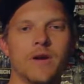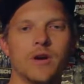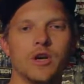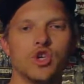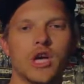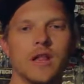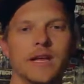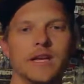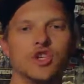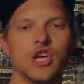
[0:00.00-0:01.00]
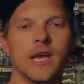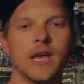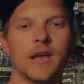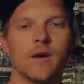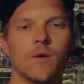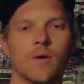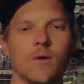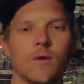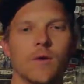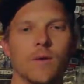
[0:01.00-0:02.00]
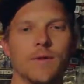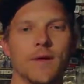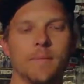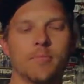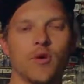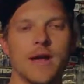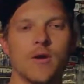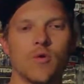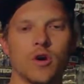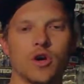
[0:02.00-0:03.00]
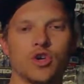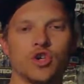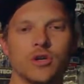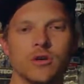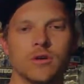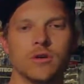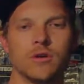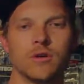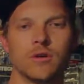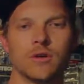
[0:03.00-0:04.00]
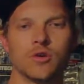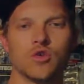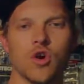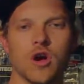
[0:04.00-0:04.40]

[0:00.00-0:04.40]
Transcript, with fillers: butter and jelly jig with a bright orange craw